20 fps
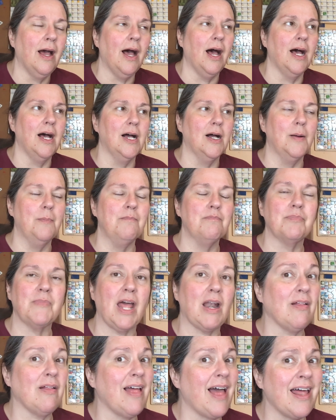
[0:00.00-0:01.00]
I
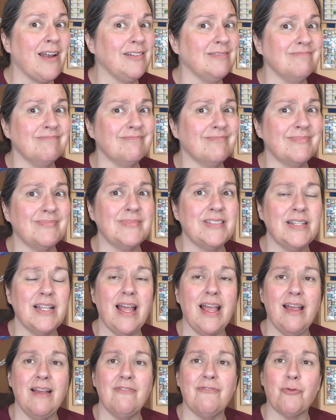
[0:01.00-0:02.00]
don't
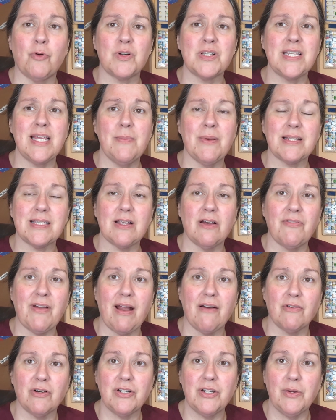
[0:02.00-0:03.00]
foresee myself
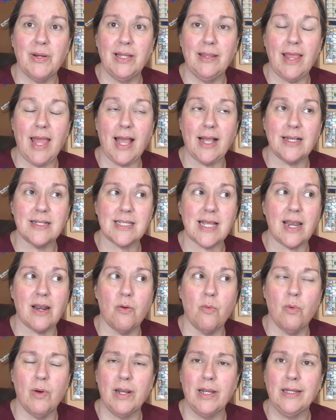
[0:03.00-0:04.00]
ever doing that because I
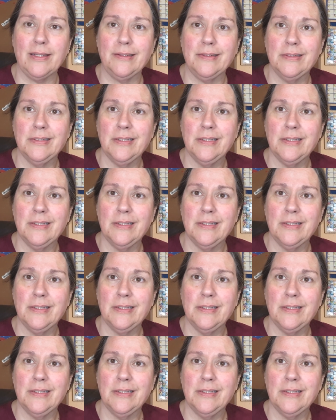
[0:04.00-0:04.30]
don't want to.